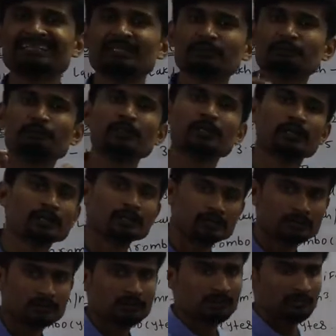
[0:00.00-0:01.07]
the
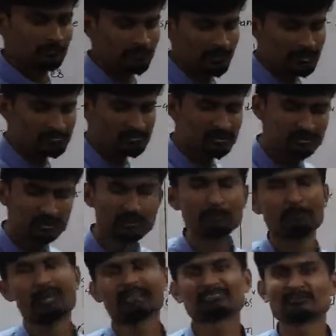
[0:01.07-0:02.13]
blood. We have seen the
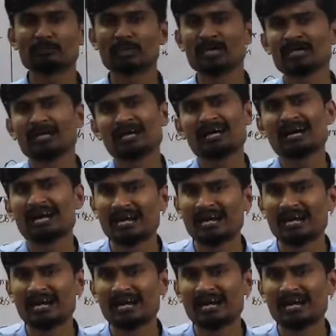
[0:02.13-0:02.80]
plasma,